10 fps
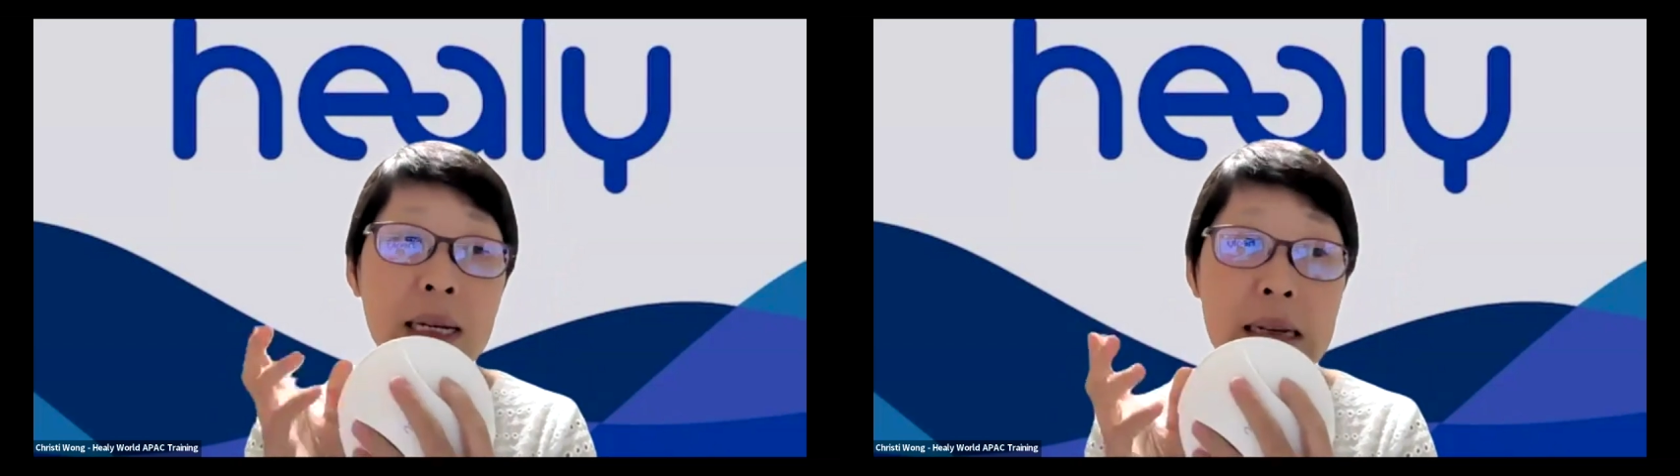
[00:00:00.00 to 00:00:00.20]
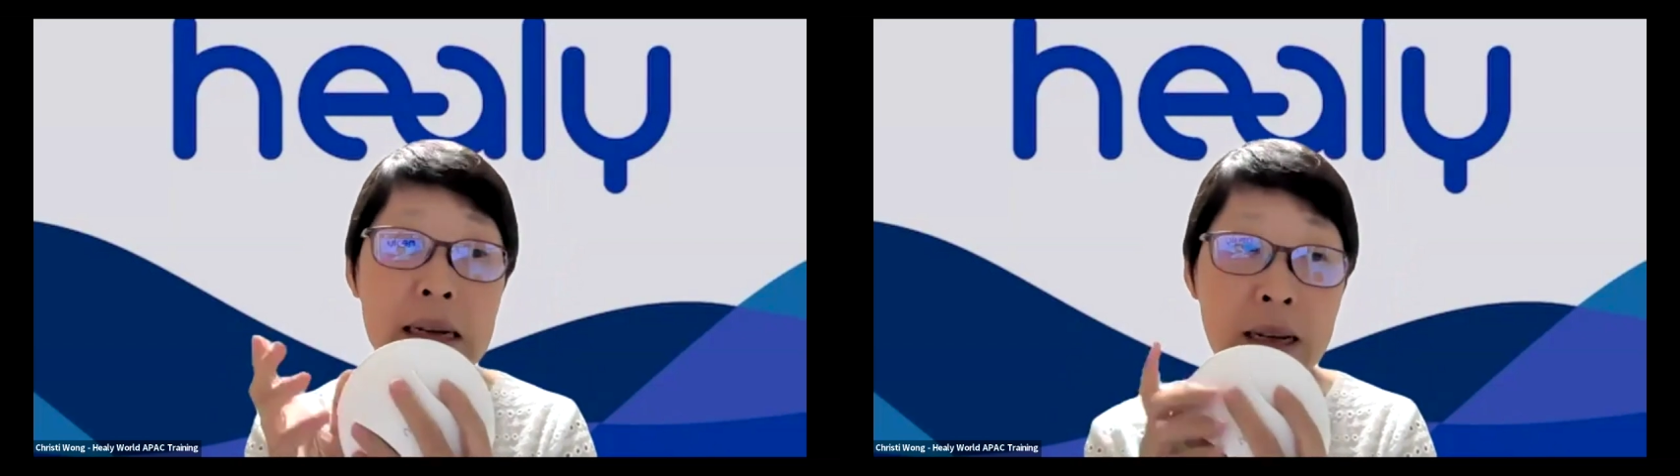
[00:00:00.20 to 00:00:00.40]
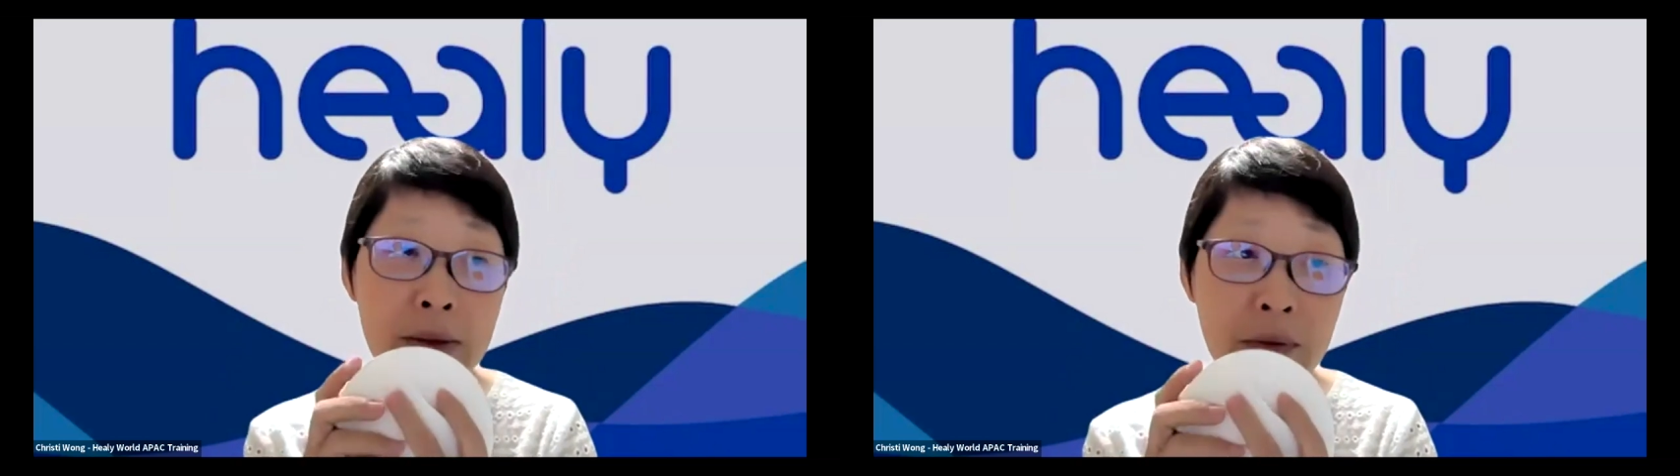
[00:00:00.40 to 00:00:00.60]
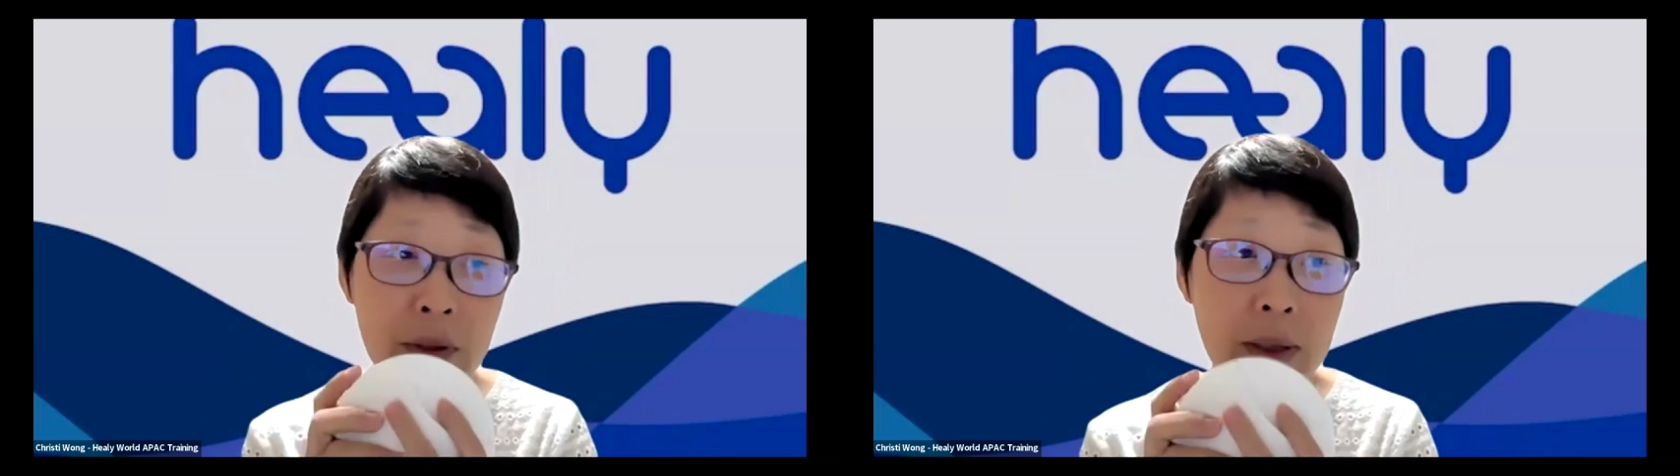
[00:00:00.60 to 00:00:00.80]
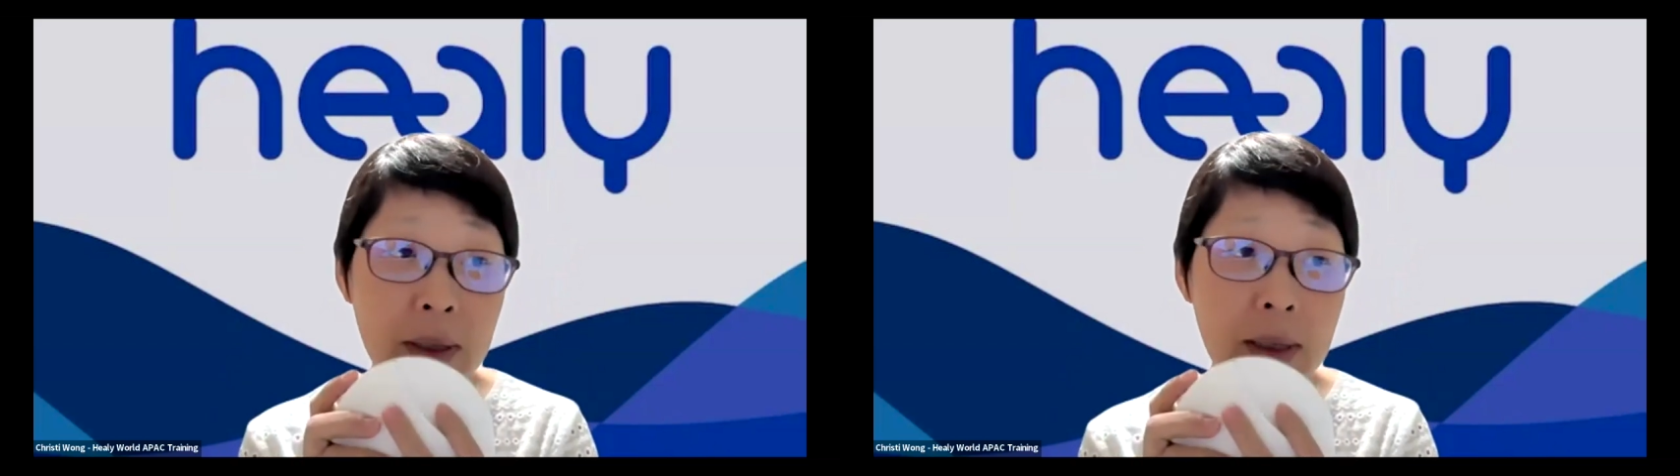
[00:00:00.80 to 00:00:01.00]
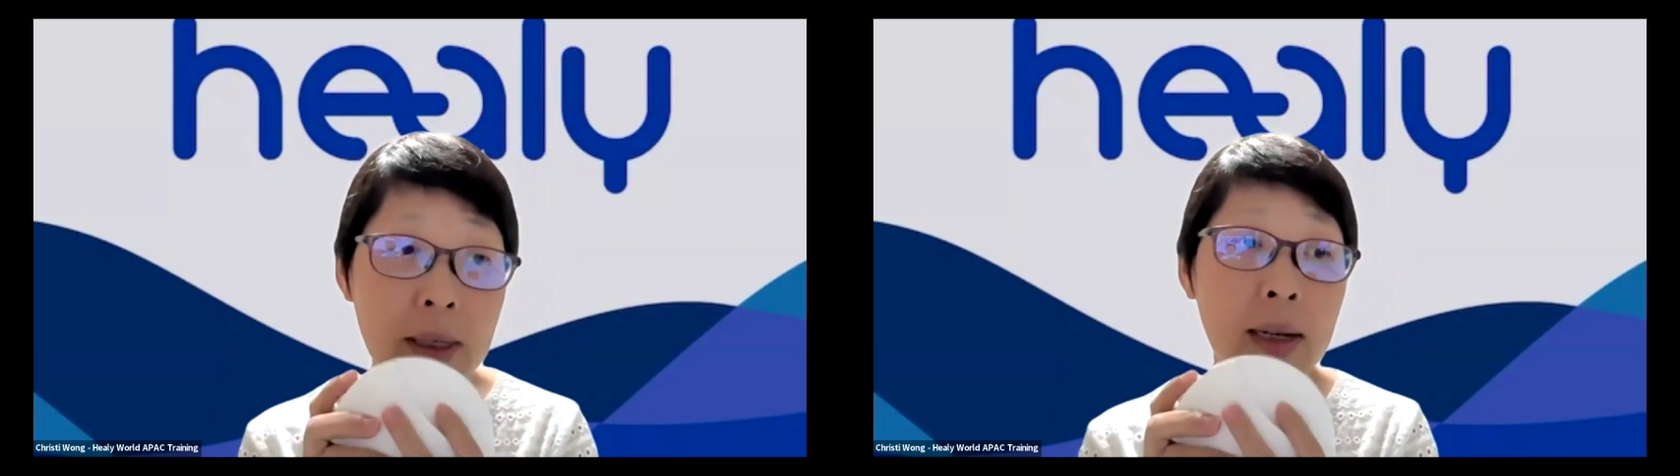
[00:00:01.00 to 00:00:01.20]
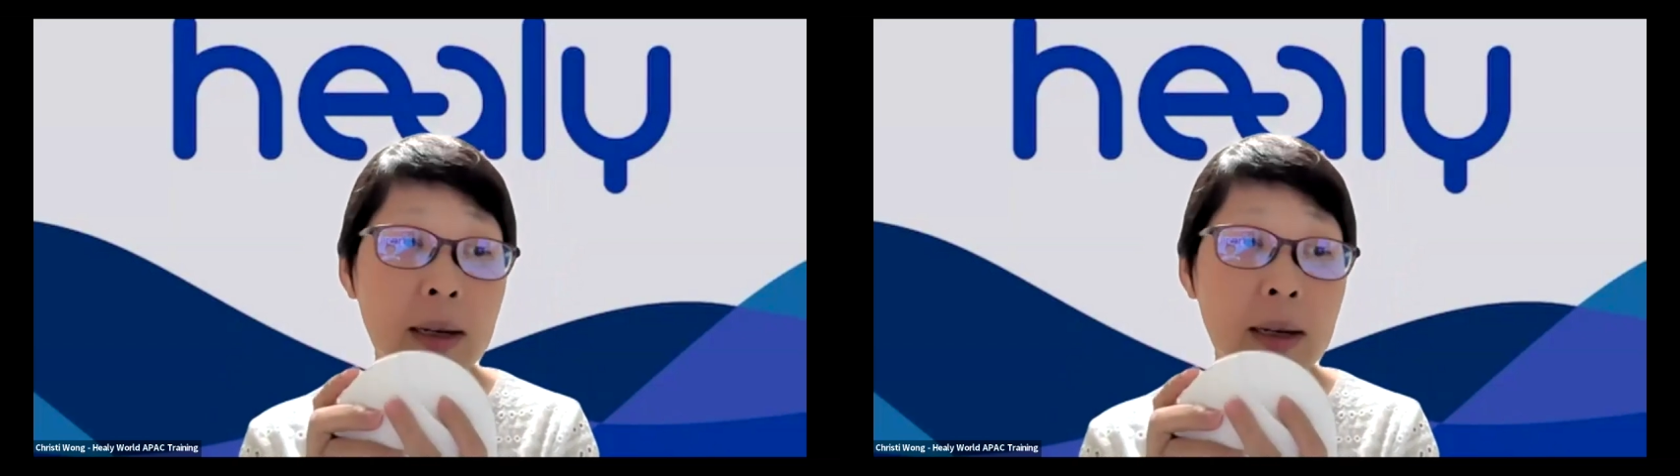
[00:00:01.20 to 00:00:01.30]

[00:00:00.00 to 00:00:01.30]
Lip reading: nerves.